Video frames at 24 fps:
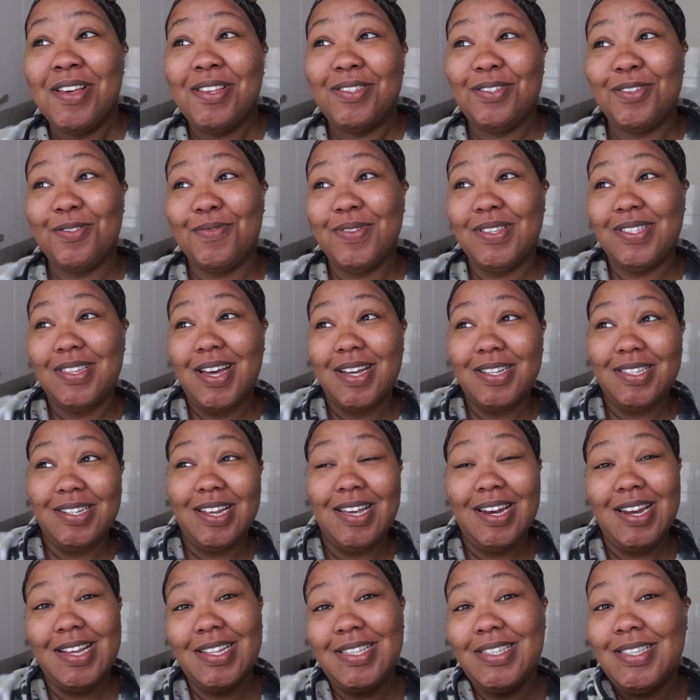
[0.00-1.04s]
So we started
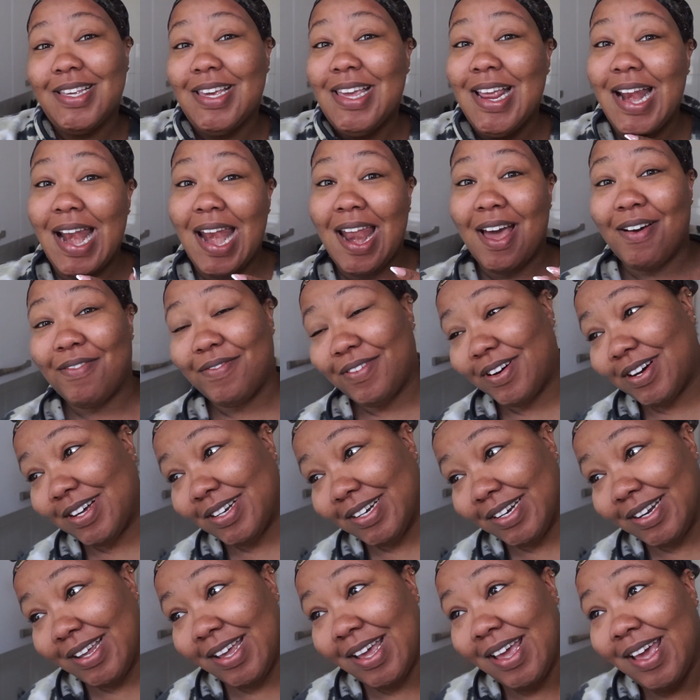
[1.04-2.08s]
at, let's say,
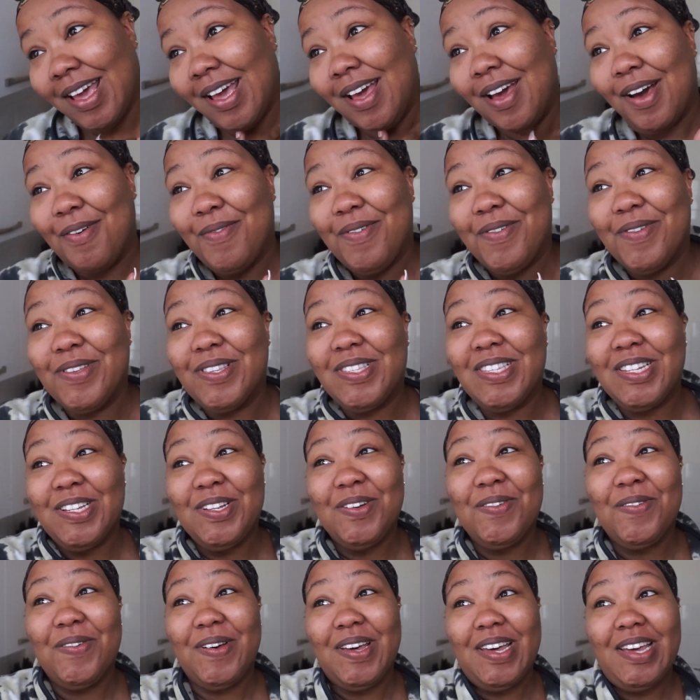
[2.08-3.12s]
11. We were
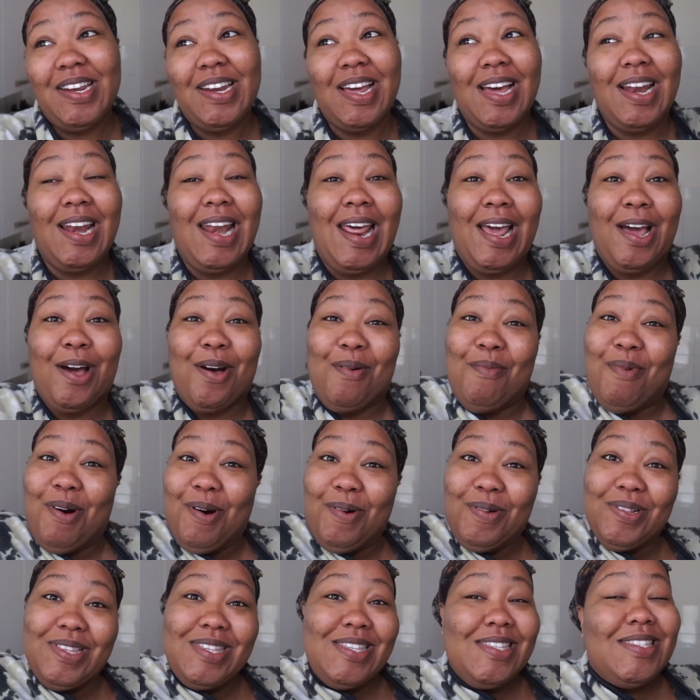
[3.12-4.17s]
still going at like
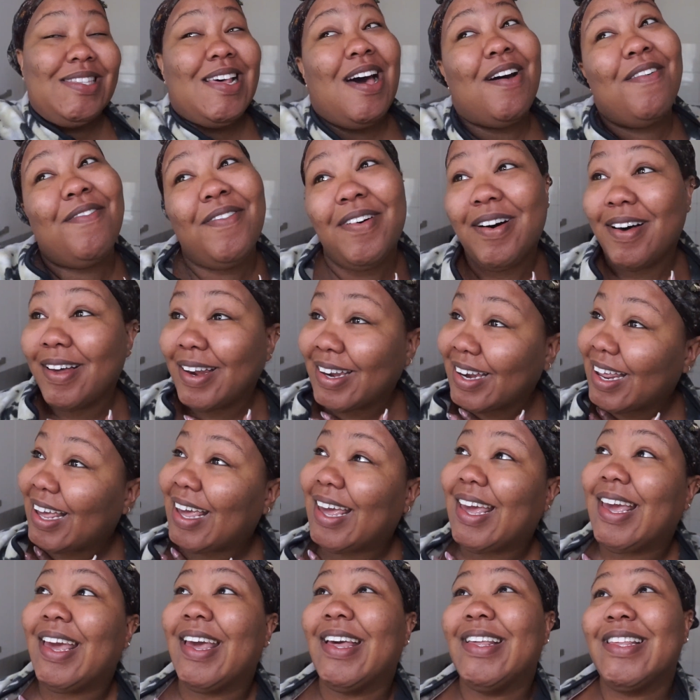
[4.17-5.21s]
about 7,
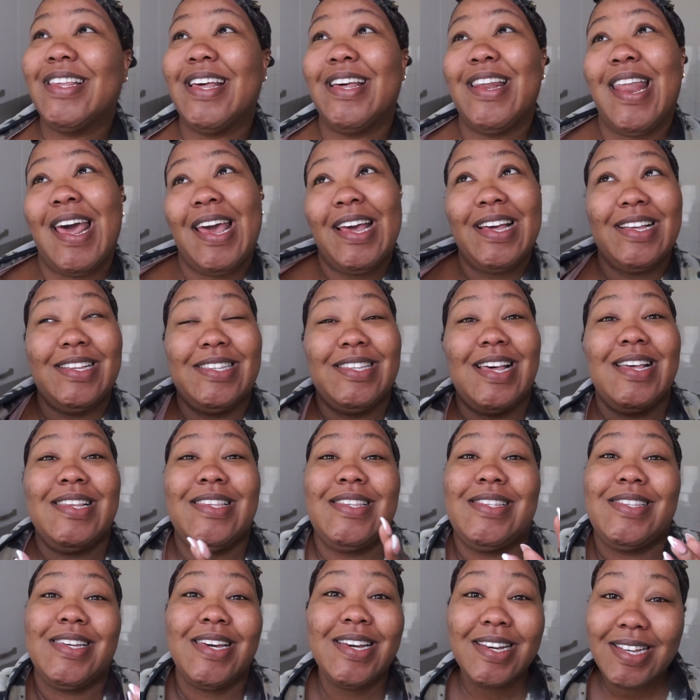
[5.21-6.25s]
like
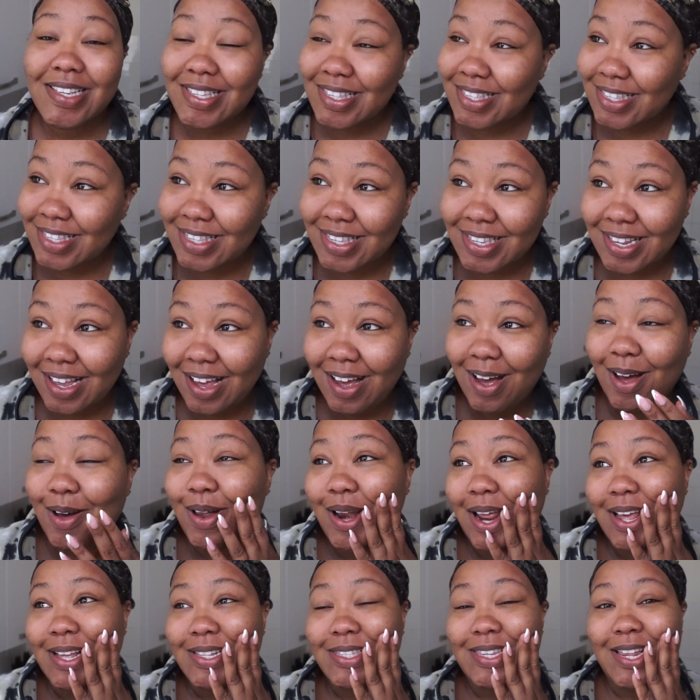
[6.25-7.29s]
6, or
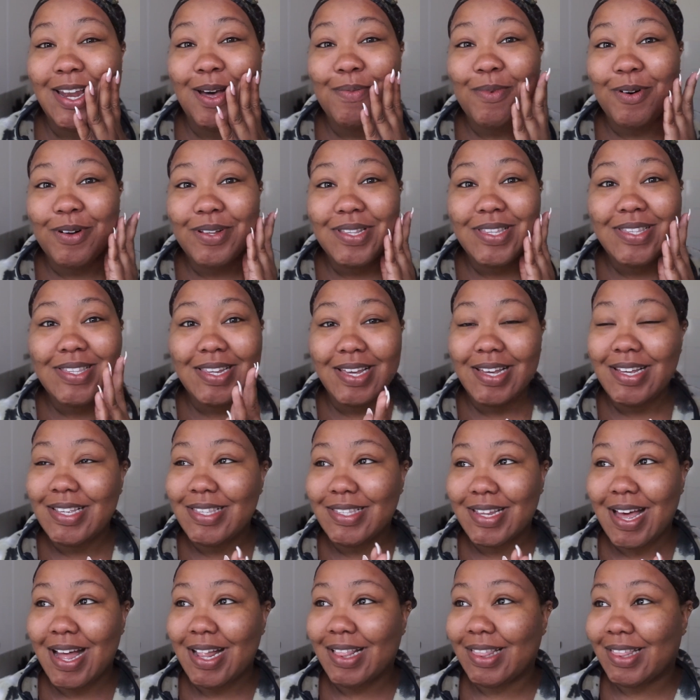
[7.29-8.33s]
like till about
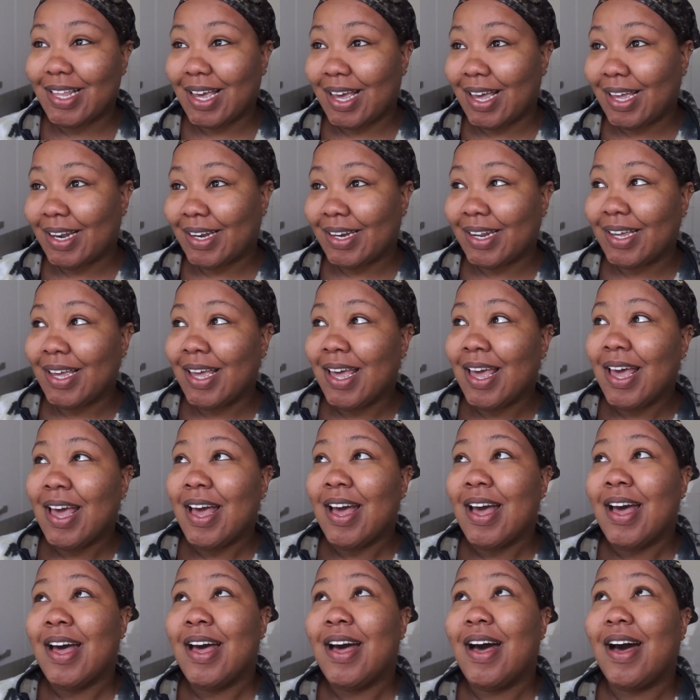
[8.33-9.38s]
6. And then
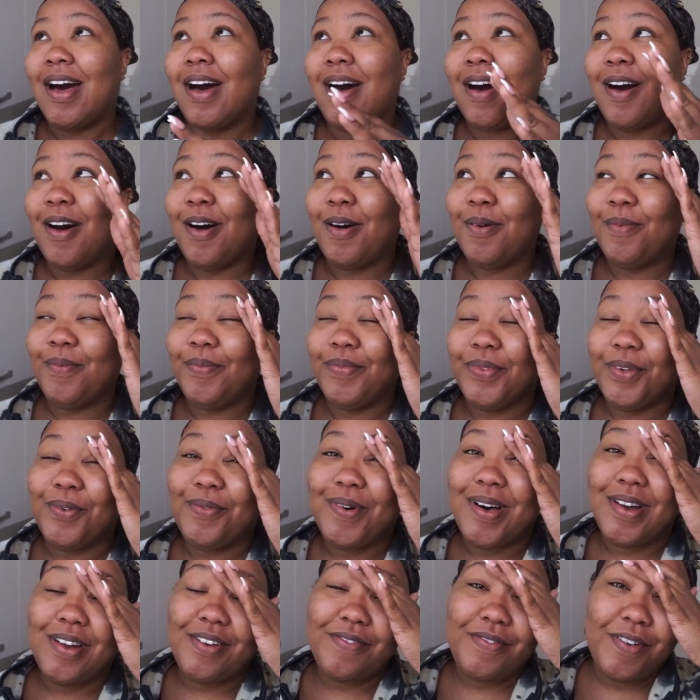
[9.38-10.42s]

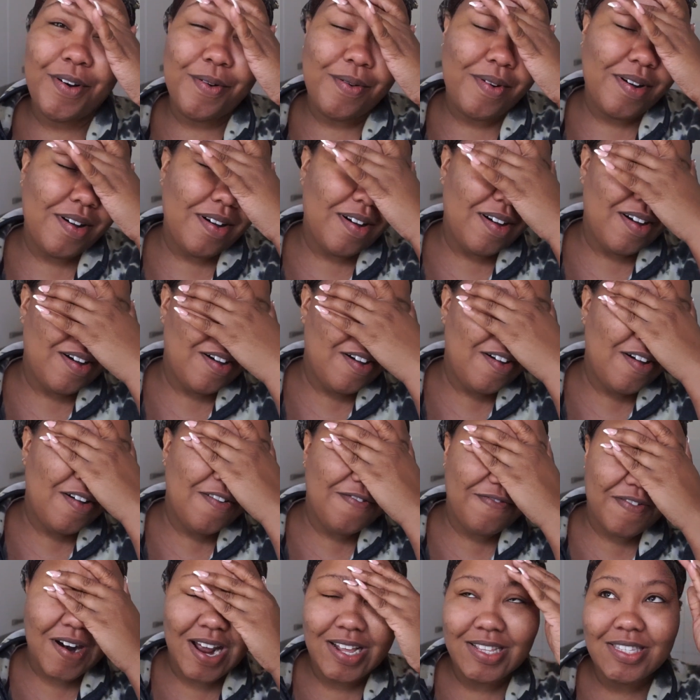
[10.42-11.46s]
one of our
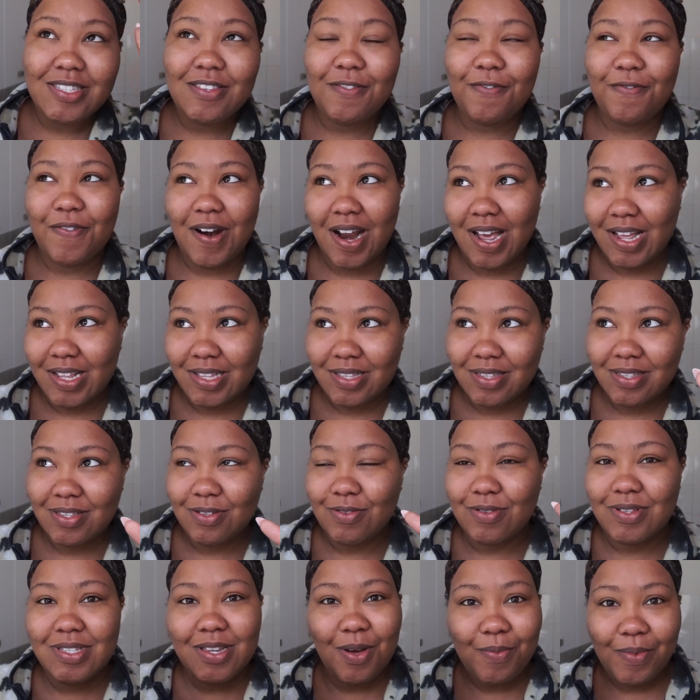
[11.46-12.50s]
friends,
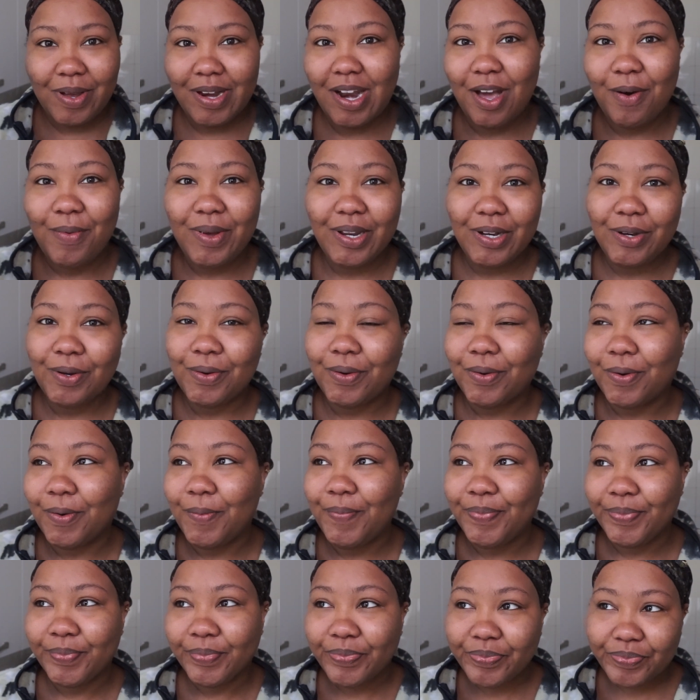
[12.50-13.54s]
or someone that we
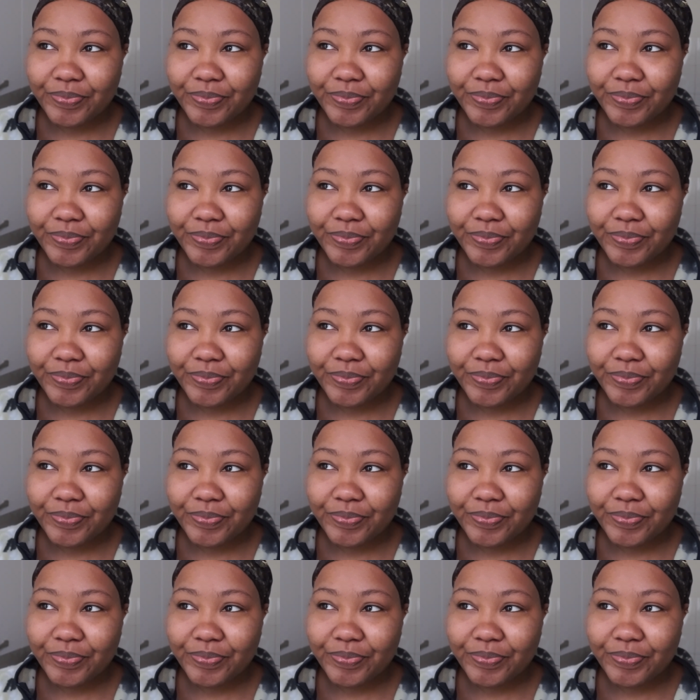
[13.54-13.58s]
know